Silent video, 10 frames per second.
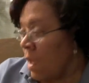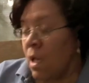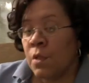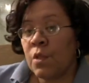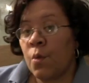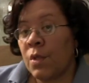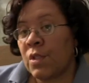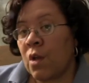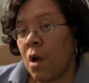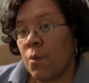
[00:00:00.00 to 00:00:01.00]
So we'll
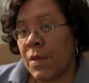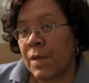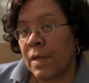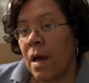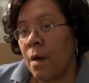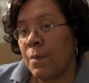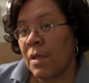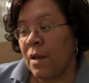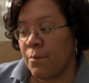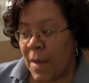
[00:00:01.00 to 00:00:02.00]
start with a
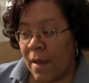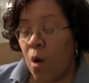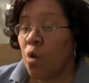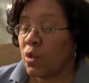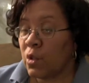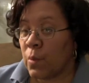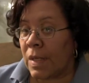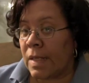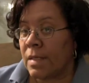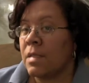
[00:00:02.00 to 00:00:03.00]
couple of my older
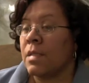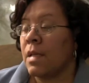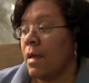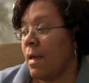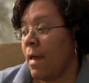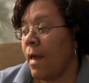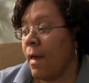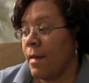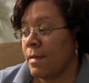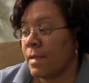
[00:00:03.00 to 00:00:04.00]
ones
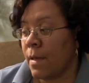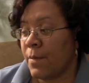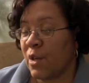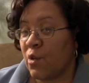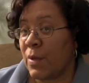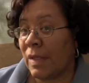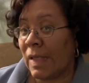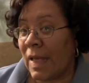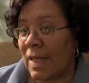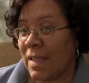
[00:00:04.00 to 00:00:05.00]
and some that are
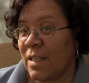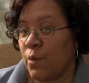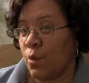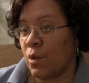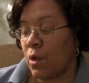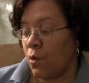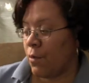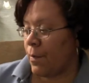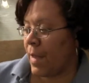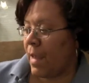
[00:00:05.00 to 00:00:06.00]
related, and we'll go
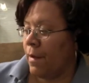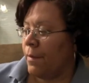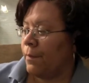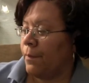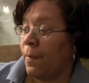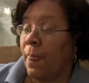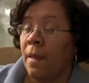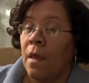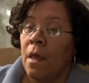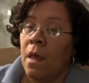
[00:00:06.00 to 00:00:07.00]
from there.
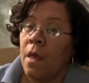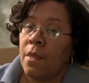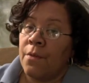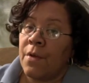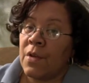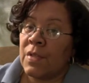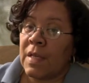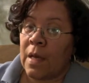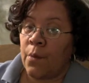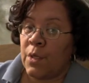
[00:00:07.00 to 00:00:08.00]
The first
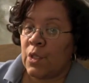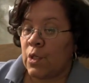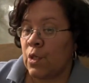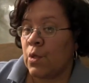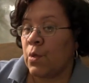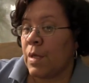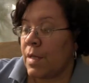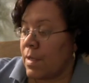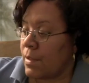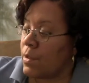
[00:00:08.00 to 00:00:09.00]
thing I want to do
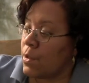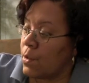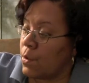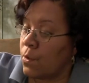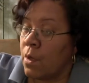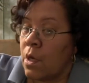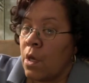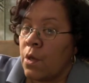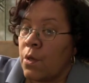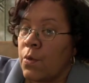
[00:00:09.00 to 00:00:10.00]
is to
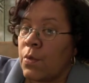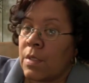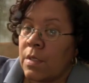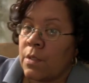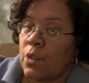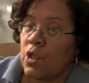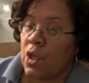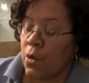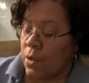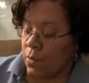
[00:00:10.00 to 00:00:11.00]

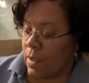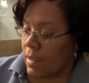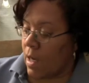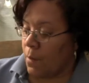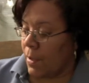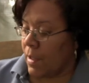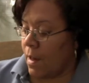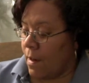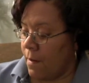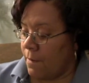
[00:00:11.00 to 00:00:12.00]
show you a couple
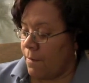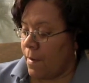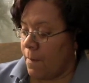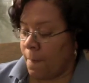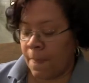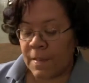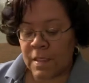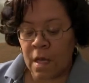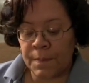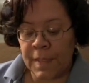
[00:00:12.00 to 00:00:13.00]
of
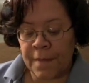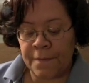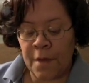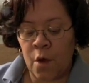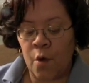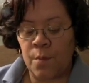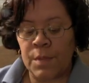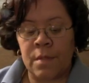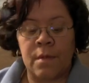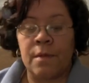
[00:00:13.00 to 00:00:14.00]
sculpting
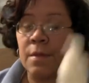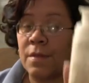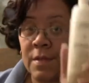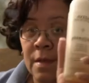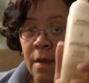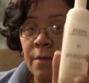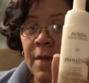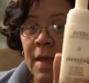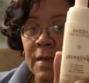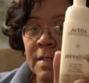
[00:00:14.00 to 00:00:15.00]
foams,
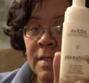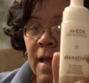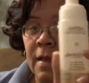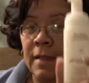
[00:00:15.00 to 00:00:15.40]
Aveda styling